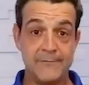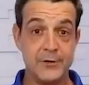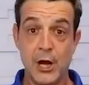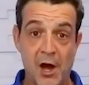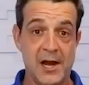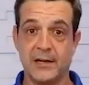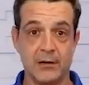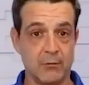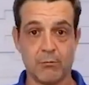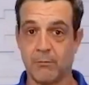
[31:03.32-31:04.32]
no
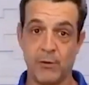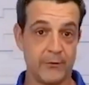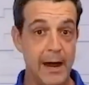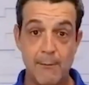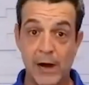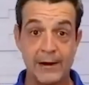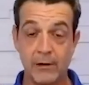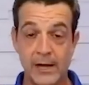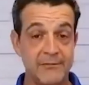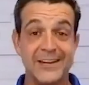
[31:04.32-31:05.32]
idea whether I'm right or
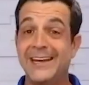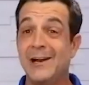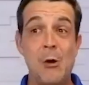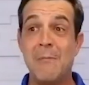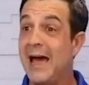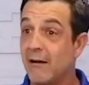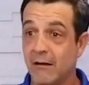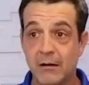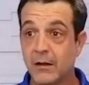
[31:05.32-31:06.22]
left. It don't matter.